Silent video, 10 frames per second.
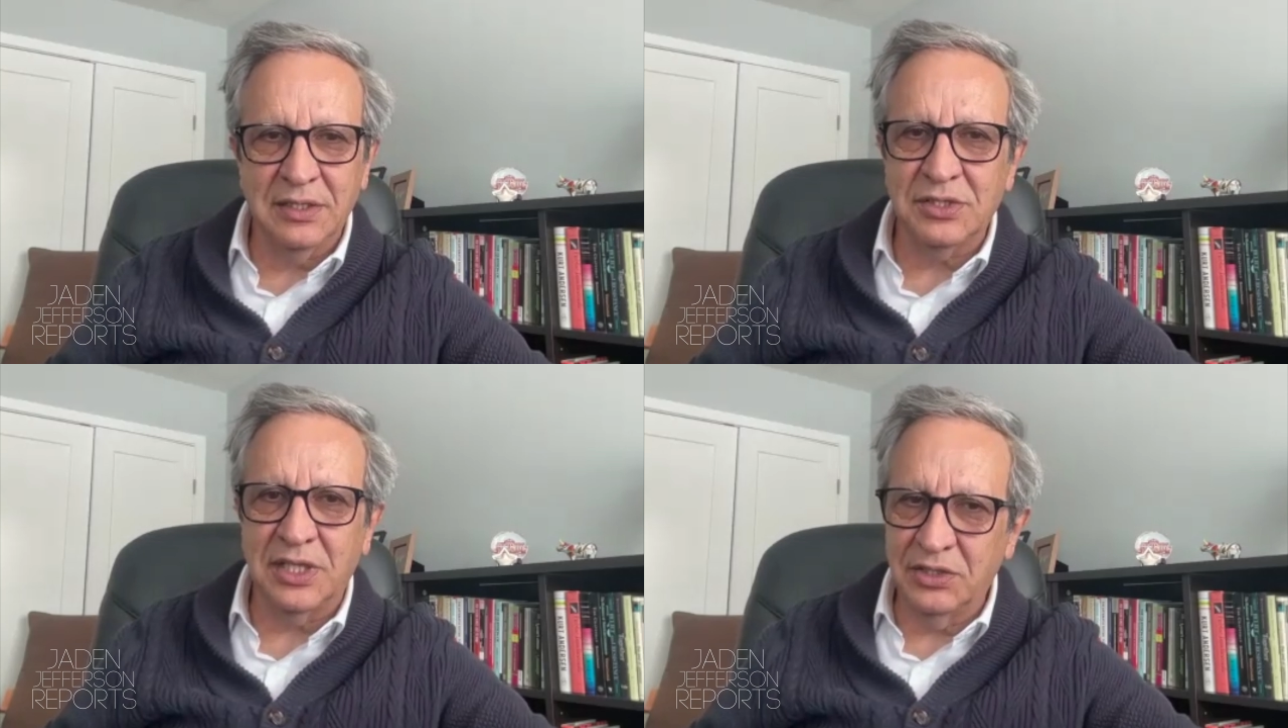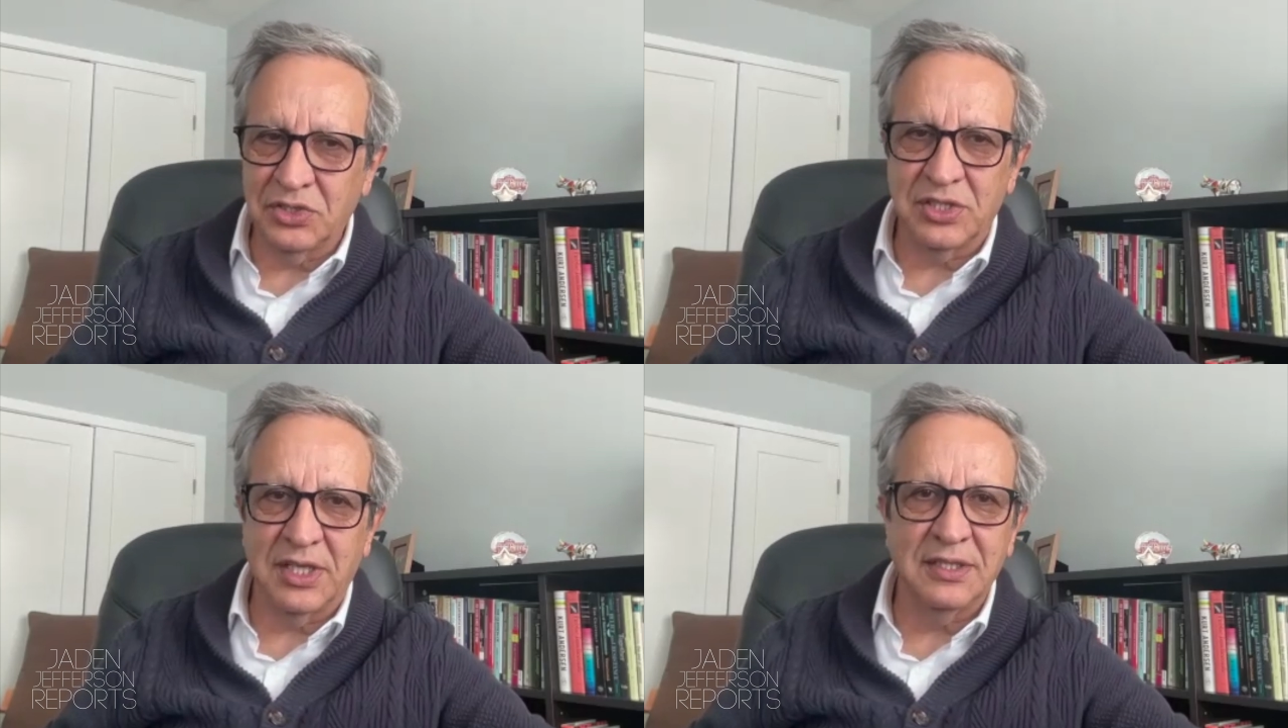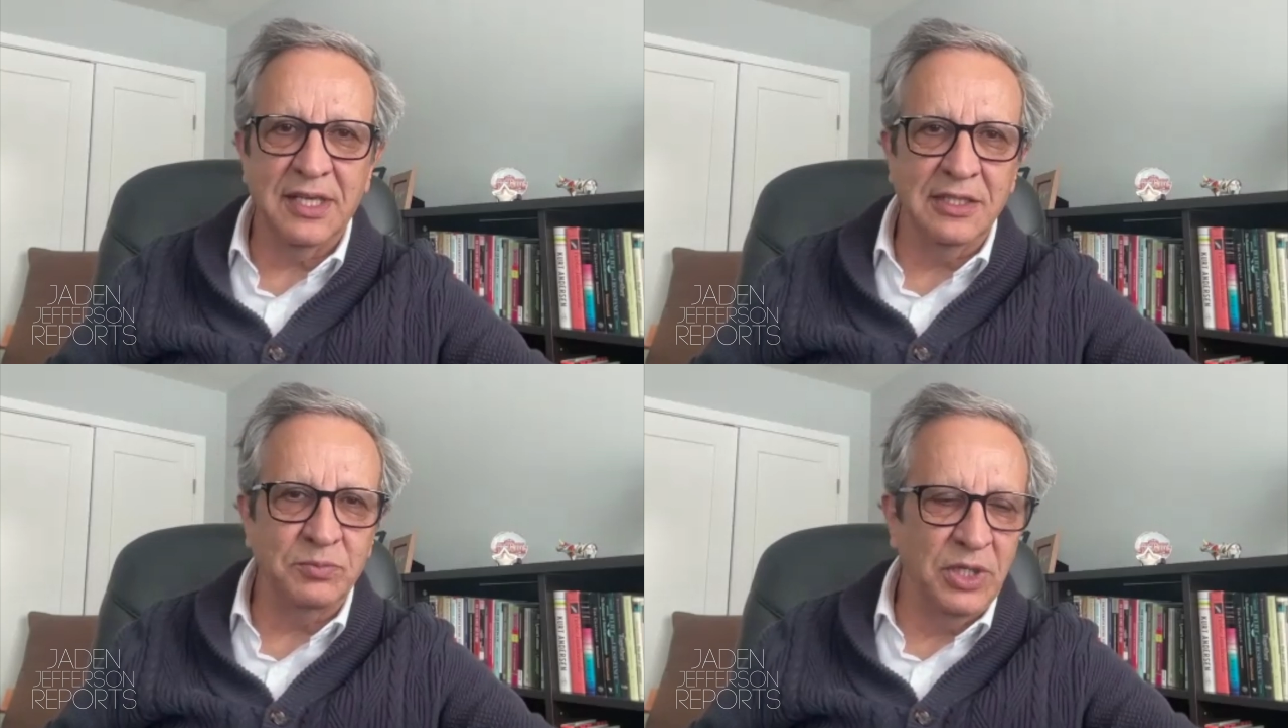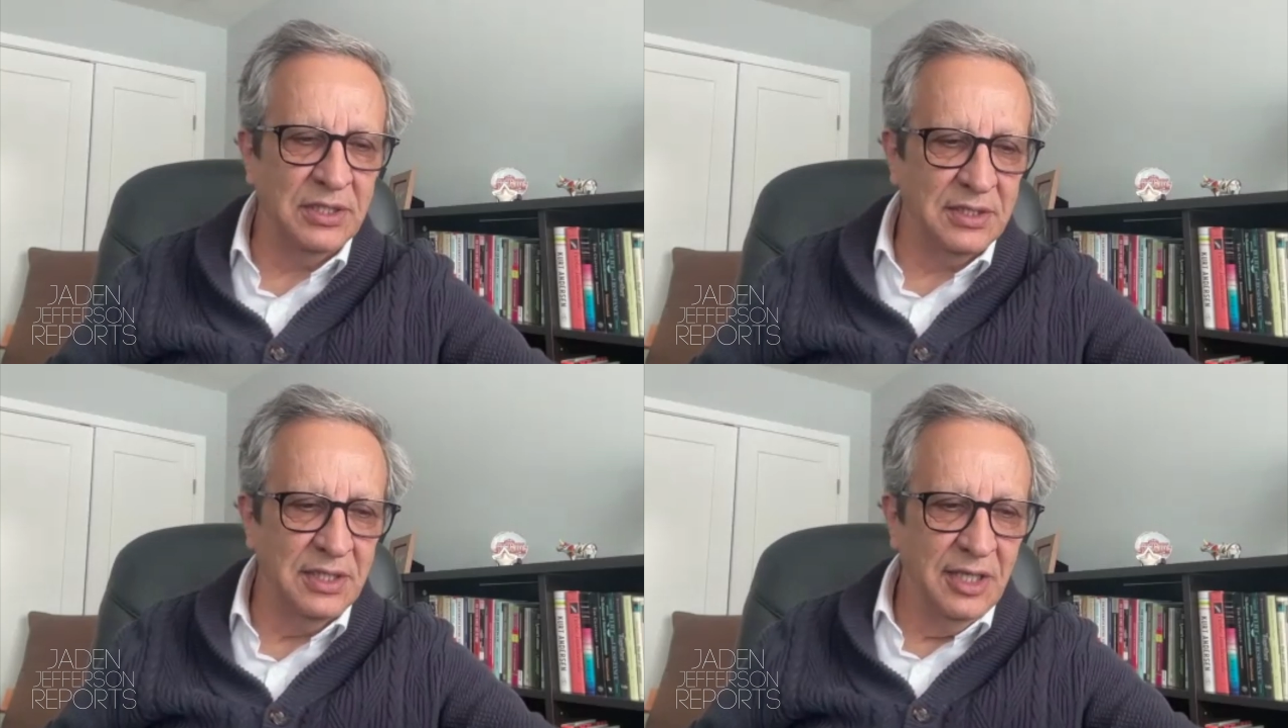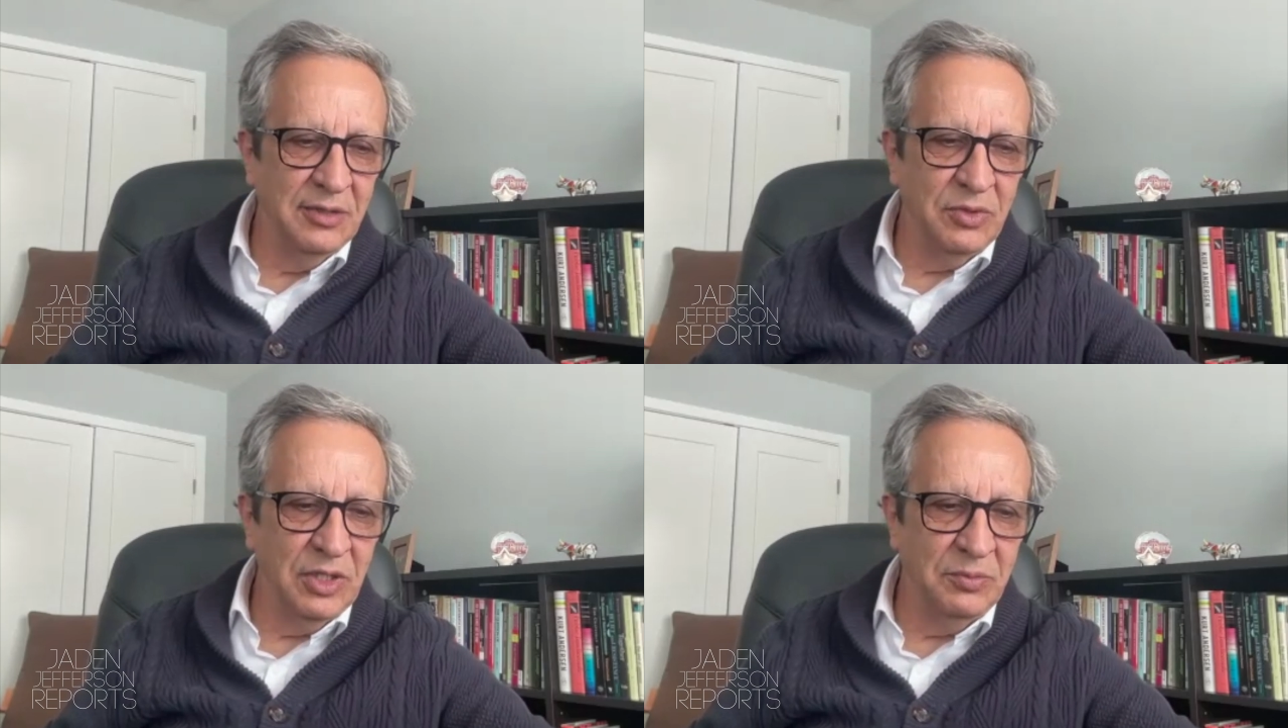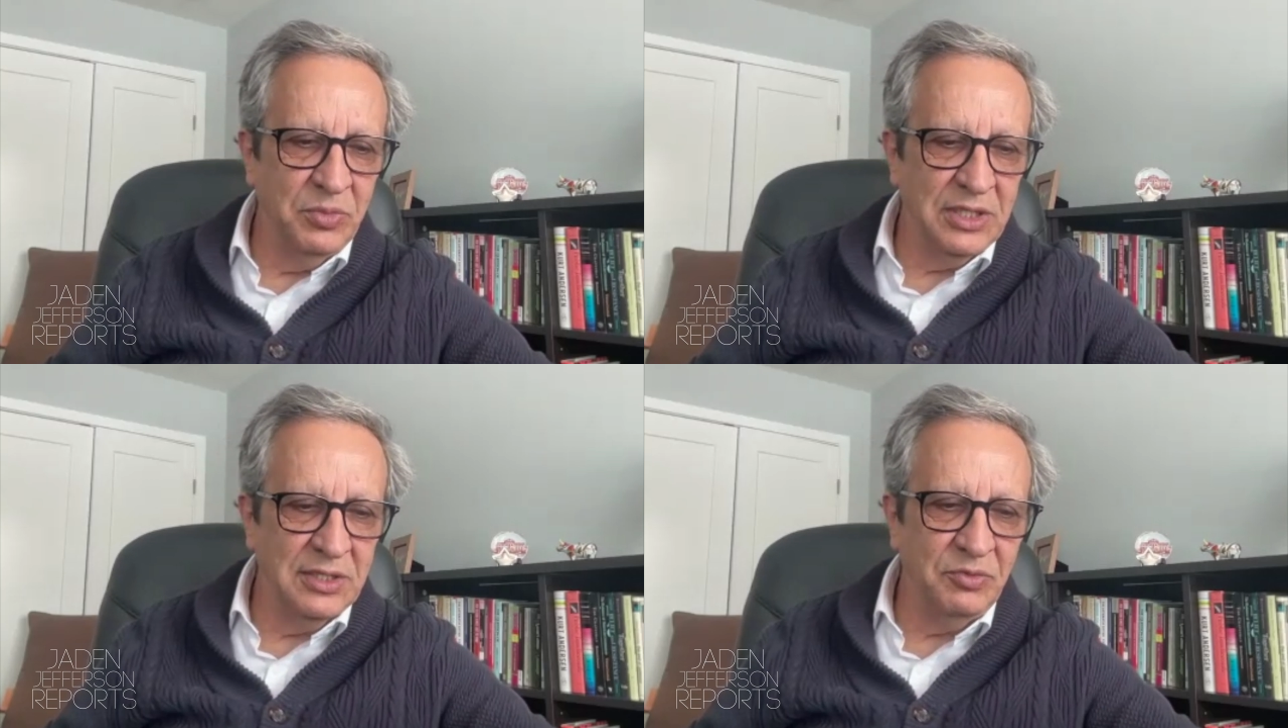I understand that, but we